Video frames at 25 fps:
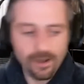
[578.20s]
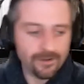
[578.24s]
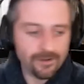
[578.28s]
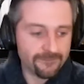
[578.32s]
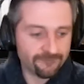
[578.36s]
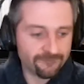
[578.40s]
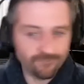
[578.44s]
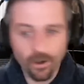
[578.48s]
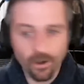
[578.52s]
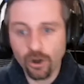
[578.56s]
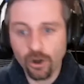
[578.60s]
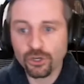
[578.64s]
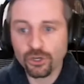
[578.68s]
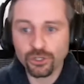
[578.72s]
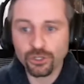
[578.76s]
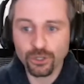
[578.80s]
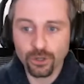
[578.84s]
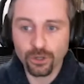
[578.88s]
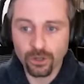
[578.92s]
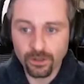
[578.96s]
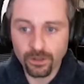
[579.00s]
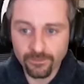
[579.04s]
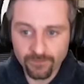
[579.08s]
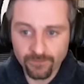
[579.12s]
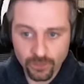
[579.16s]

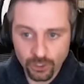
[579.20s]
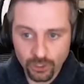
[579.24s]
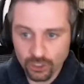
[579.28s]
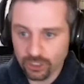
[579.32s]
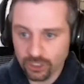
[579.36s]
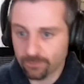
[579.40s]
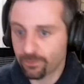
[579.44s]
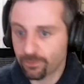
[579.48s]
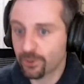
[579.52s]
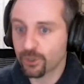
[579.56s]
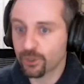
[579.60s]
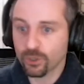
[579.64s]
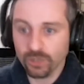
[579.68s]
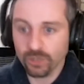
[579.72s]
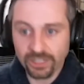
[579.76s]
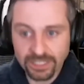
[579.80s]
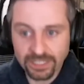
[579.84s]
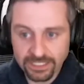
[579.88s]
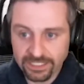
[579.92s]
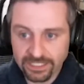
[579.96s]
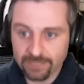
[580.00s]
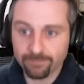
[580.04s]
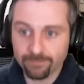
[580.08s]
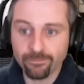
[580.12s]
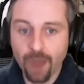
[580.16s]
functional versus purely
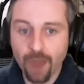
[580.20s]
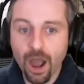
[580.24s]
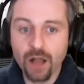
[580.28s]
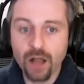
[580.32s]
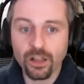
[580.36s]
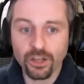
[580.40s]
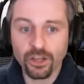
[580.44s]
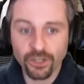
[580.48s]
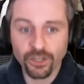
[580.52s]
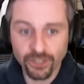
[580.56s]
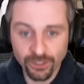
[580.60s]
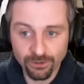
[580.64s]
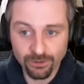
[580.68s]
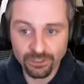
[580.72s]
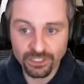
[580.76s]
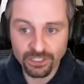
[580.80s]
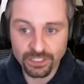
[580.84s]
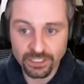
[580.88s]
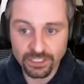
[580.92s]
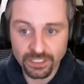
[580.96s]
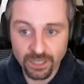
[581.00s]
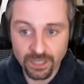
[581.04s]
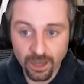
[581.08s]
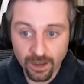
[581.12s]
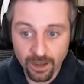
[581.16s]
symbolic
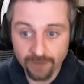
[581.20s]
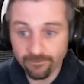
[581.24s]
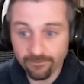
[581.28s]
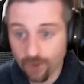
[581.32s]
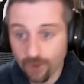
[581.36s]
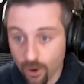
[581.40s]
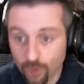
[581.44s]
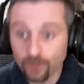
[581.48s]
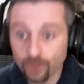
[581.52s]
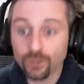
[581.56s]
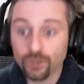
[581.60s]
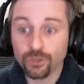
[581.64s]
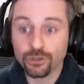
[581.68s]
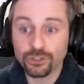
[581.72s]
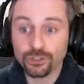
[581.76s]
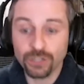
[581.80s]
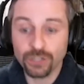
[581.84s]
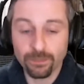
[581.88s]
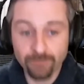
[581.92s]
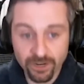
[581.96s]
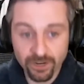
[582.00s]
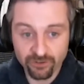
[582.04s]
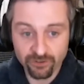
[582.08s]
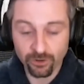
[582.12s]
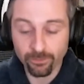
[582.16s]
uses of ochres
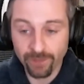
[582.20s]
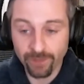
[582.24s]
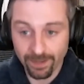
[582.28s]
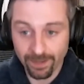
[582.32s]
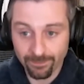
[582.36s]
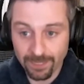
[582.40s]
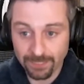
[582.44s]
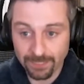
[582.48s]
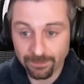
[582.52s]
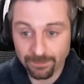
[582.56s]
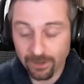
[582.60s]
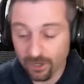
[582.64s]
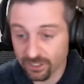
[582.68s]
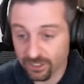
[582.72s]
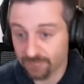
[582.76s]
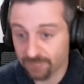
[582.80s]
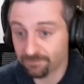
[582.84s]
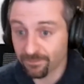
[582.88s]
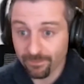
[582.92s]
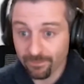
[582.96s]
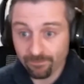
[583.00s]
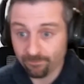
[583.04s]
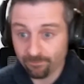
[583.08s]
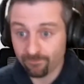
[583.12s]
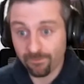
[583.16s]
and mineral pigments, because
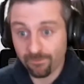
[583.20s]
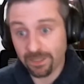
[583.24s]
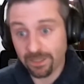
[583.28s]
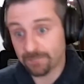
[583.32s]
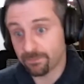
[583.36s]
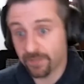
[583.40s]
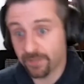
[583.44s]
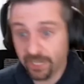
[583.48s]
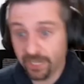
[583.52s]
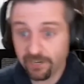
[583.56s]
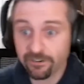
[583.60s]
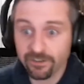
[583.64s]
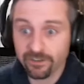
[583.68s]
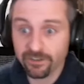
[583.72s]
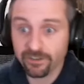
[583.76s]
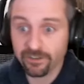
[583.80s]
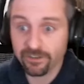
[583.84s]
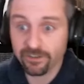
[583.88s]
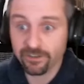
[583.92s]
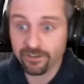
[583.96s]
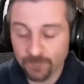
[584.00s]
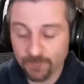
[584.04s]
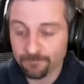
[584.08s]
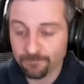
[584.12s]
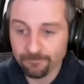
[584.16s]
this material,
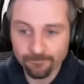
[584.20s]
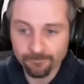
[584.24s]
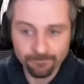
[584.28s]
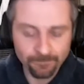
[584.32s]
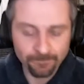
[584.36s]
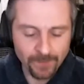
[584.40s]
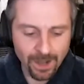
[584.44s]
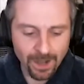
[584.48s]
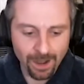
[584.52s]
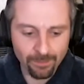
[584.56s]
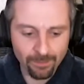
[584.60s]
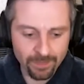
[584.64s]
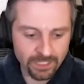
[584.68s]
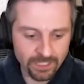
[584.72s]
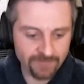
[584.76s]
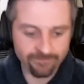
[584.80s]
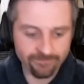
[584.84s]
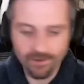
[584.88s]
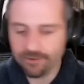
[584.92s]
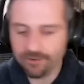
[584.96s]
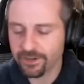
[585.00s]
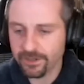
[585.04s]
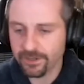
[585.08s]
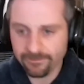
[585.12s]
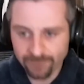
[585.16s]
which is
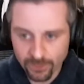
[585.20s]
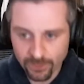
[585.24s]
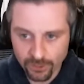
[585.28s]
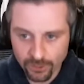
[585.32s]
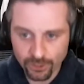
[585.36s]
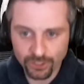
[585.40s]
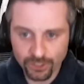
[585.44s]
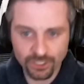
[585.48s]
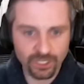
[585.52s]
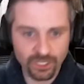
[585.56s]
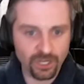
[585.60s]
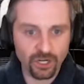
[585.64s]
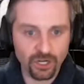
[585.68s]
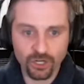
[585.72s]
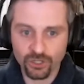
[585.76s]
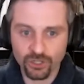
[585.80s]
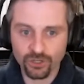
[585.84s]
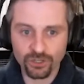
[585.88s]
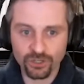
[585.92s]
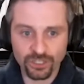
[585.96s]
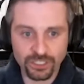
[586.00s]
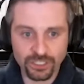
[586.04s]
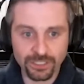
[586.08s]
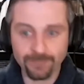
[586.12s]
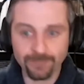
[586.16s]
very diverse,
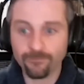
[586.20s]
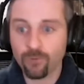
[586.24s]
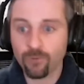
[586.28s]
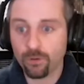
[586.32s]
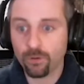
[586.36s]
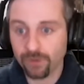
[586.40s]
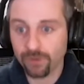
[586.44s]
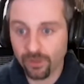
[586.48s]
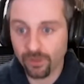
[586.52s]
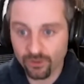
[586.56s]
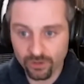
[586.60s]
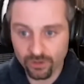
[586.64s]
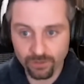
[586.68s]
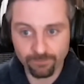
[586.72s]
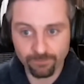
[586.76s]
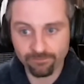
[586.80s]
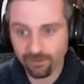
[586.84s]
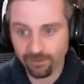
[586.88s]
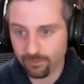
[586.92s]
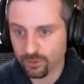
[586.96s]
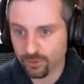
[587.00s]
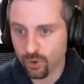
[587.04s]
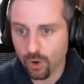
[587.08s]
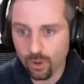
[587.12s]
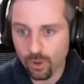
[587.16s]
occurs in some form or other
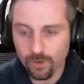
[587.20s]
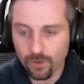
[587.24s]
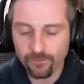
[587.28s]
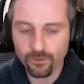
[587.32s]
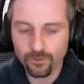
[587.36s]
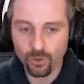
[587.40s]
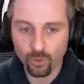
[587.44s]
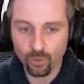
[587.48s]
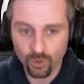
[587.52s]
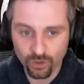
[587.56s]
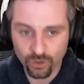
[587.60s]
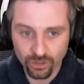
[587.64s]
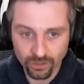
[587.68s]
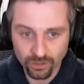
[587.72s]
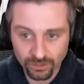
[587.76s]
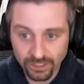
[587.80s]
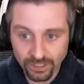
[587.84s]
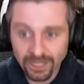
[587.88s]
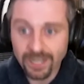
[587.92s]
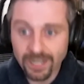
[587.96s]
pretty much all over the world,